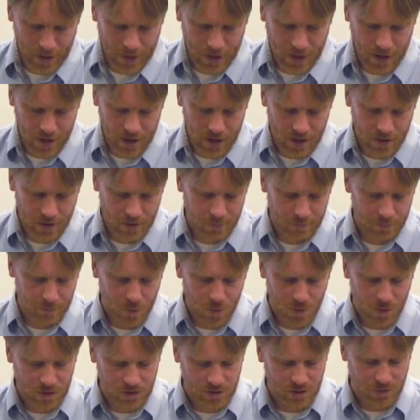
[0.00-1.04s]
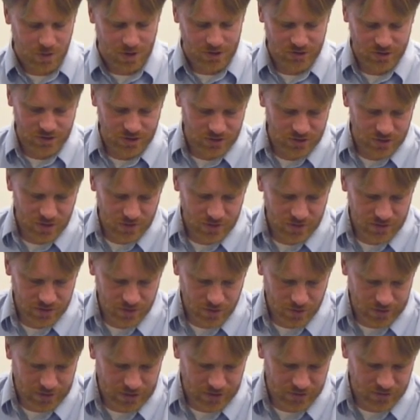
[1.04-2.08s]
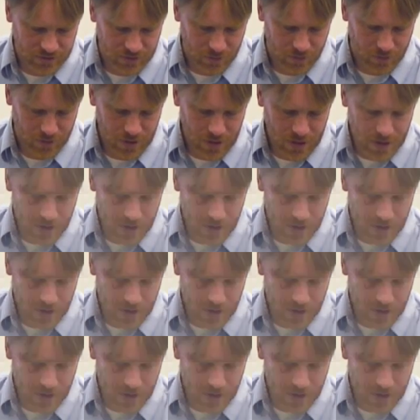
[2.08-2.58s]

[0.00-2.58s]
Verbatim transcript: Uh, more questions on this. So I guess you know